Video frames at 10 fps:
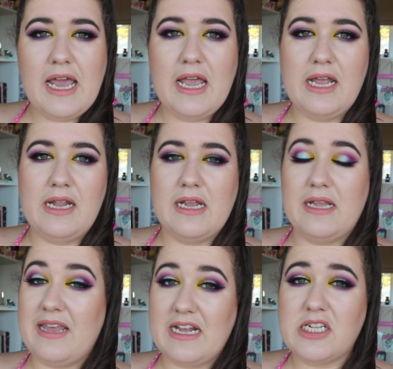and
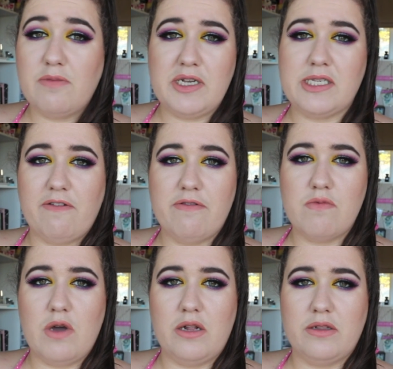that's the best stuff in
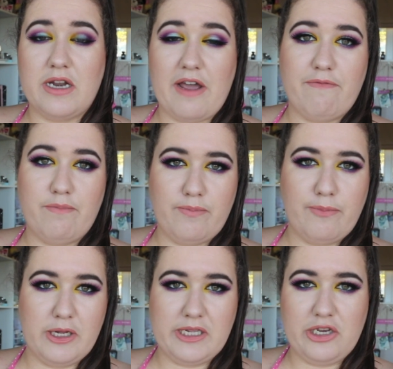the world that I've
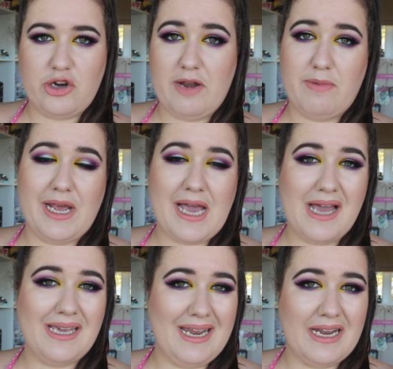personally tried, but I
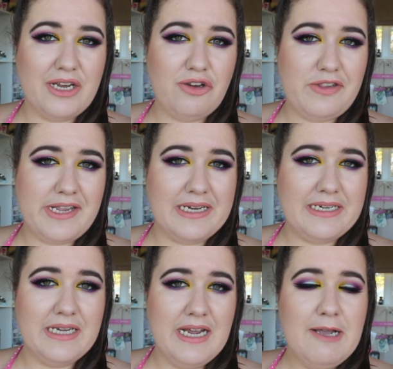can't get it in New Zealand,